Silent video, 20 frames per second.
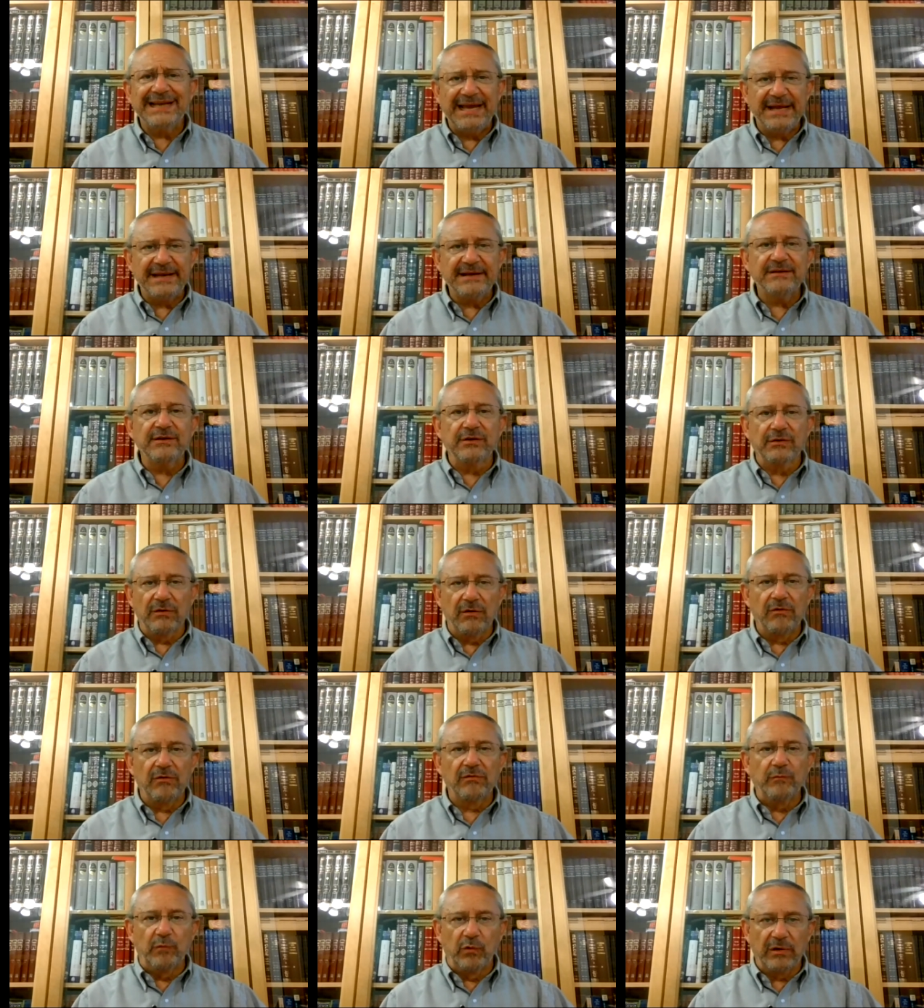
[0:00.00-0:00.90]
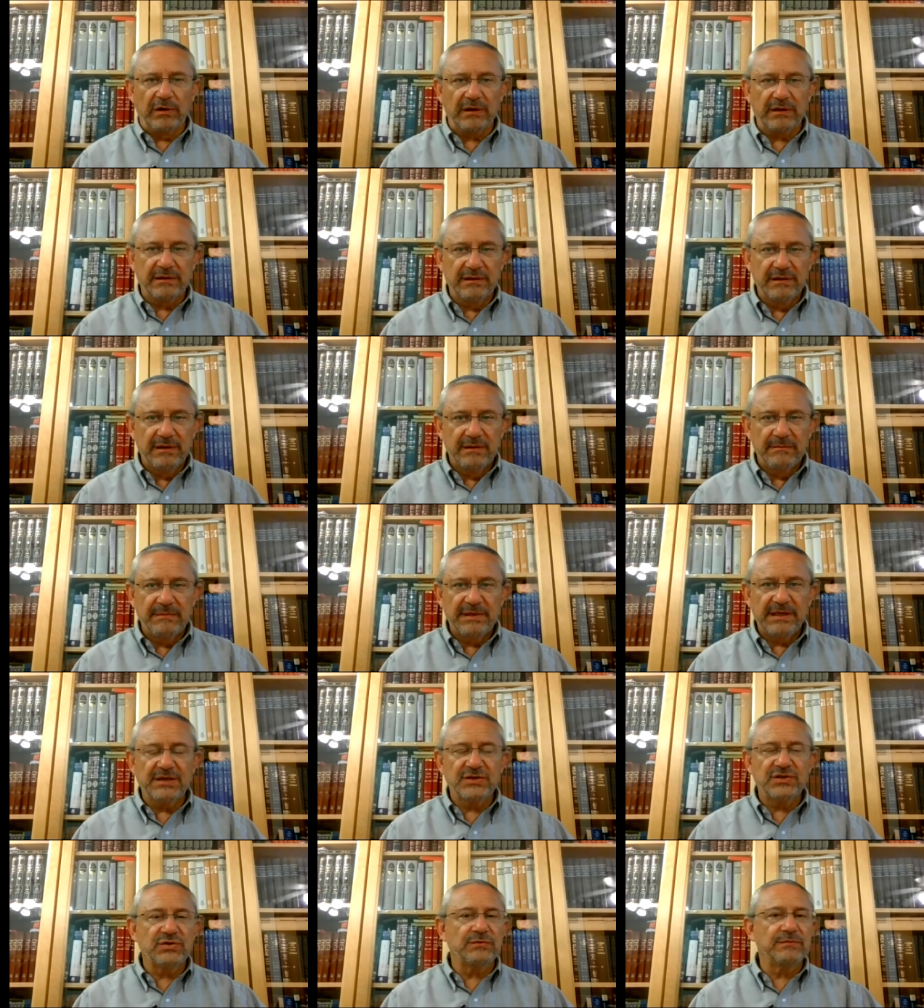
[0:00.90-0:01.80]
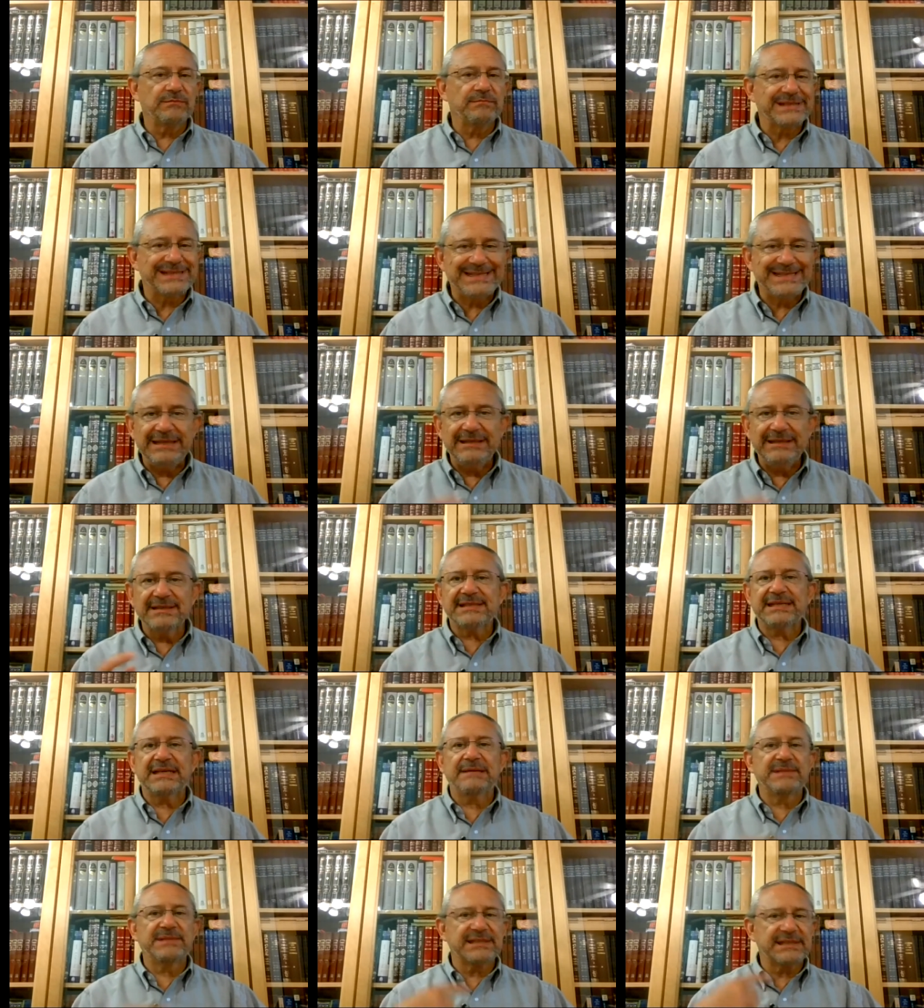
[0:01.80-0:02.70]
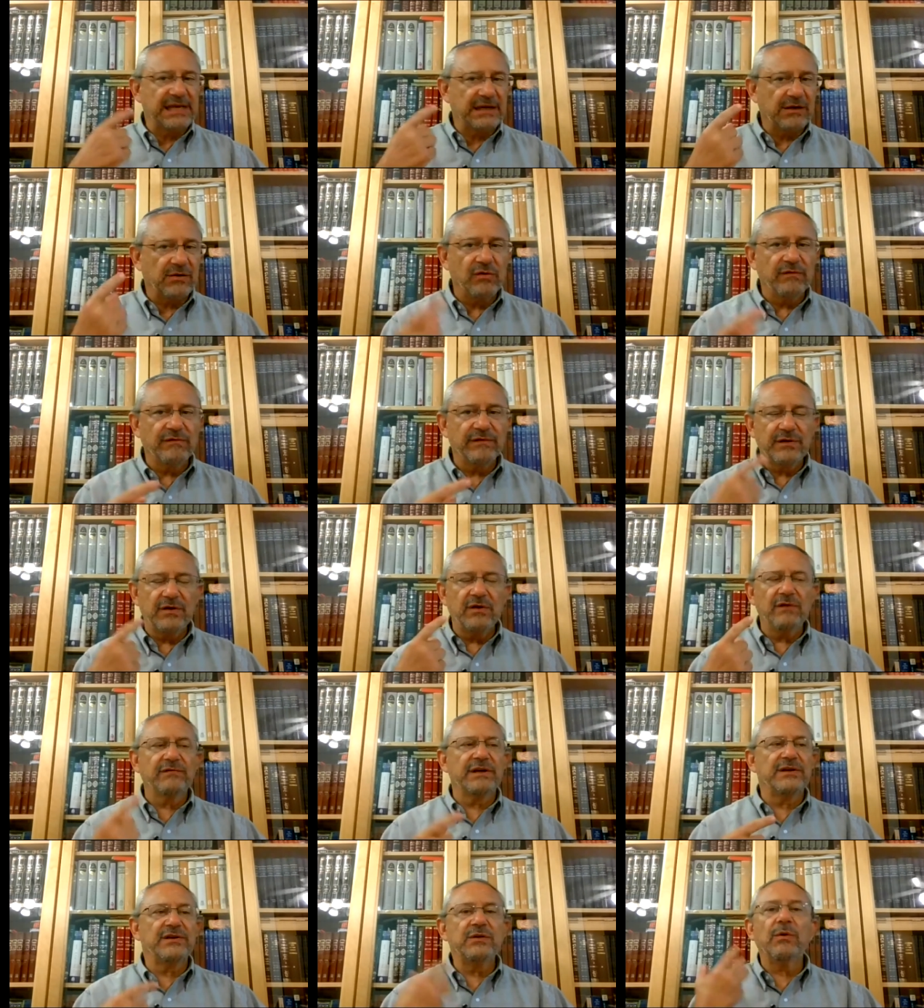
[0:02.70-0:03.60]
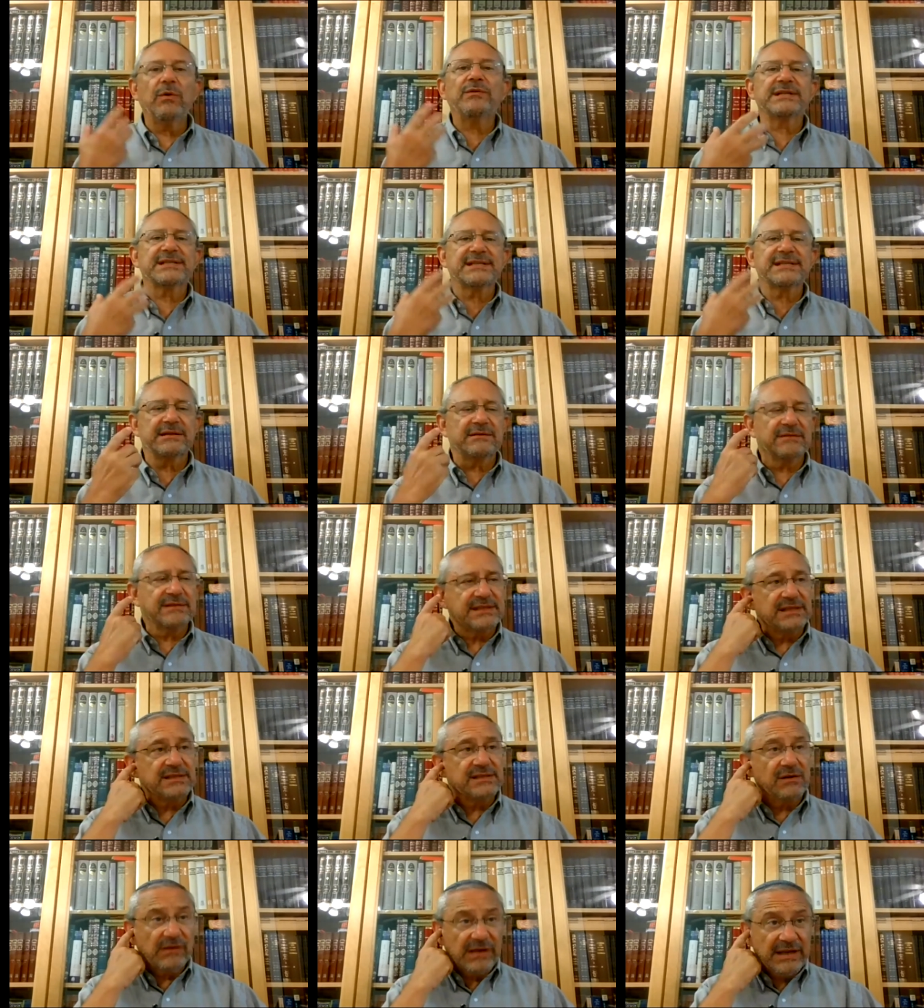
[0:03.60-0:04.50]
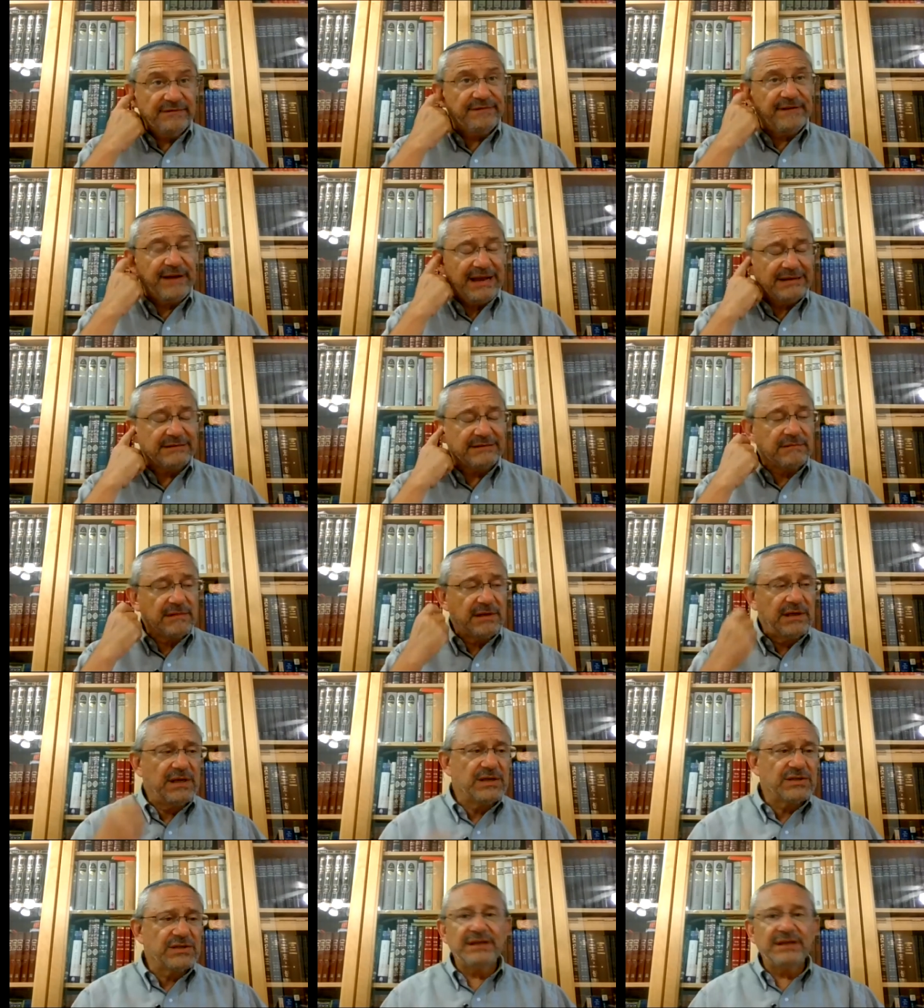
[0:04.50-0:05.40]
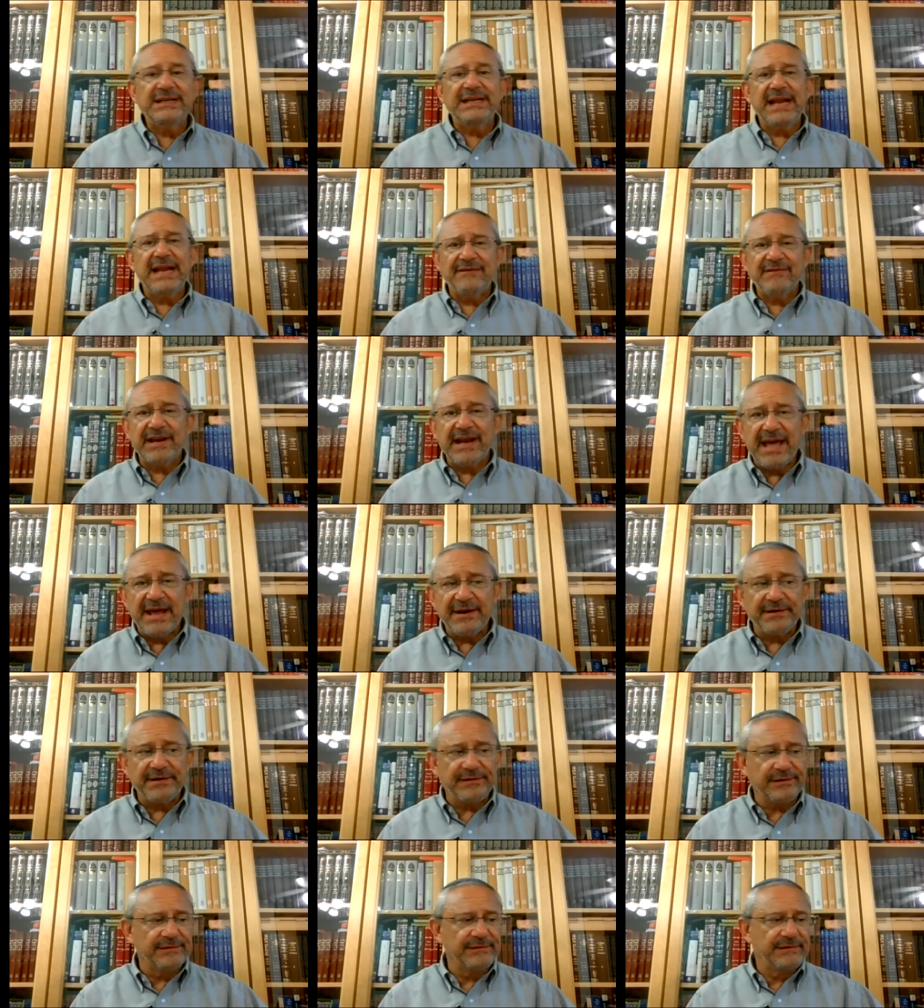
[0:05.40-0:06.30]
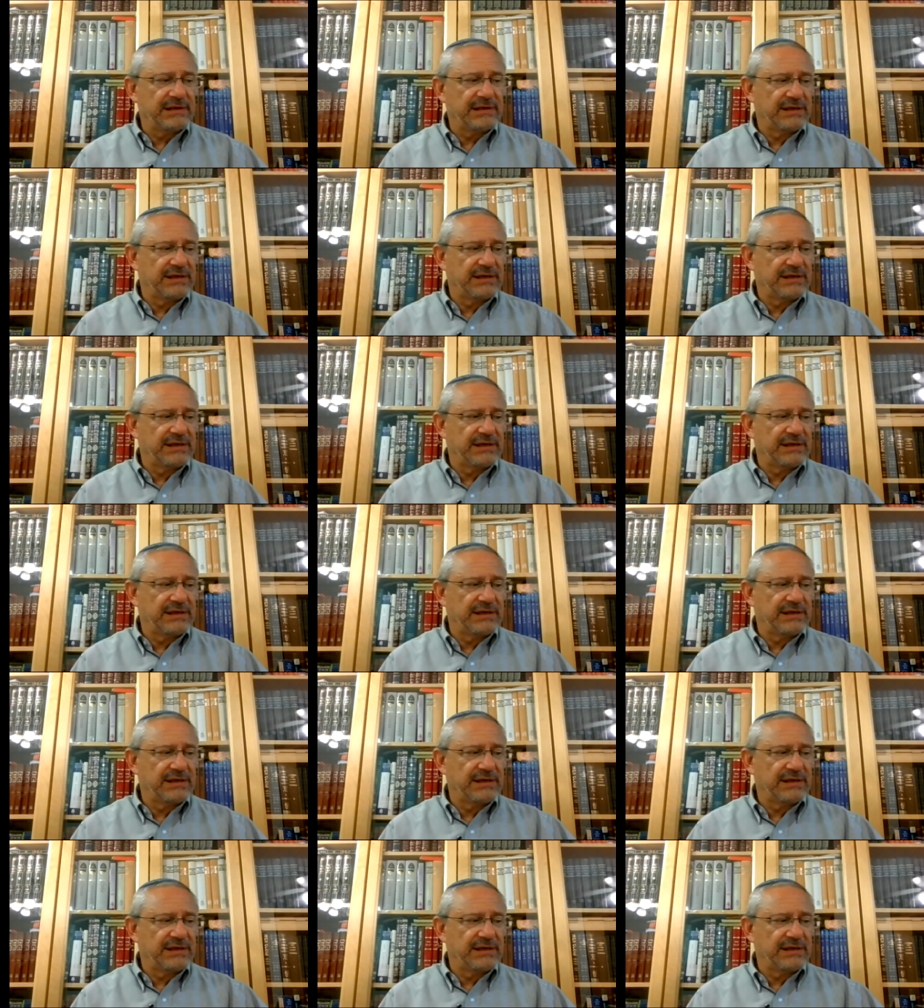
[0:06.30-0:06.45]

to edit your own work because you'll see the same mistake over and over and you won't necessarily see it's okay, fine. So I need to have an editor.